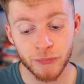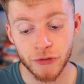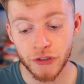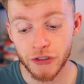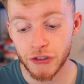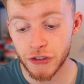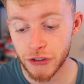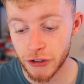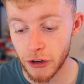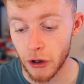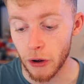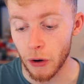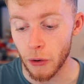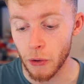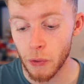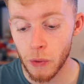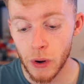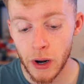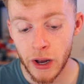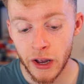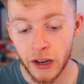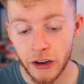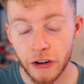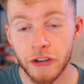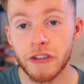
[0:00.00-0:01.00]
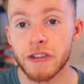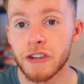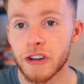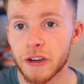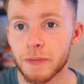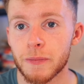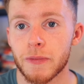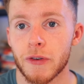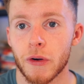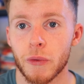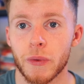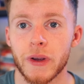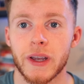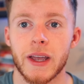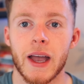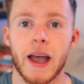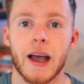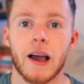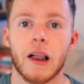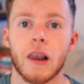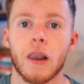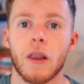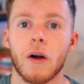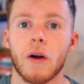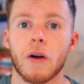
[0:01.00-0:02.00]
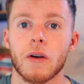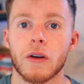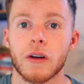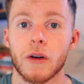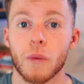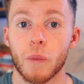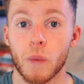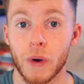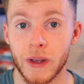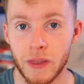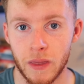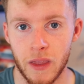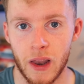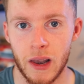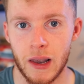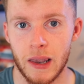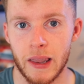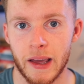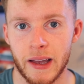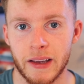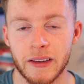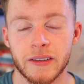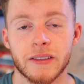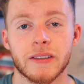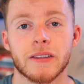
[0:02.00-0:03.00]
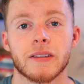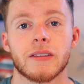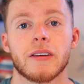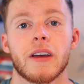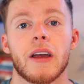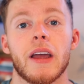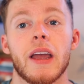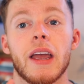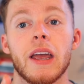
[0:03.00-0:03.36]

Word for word: So just before we get along with the list,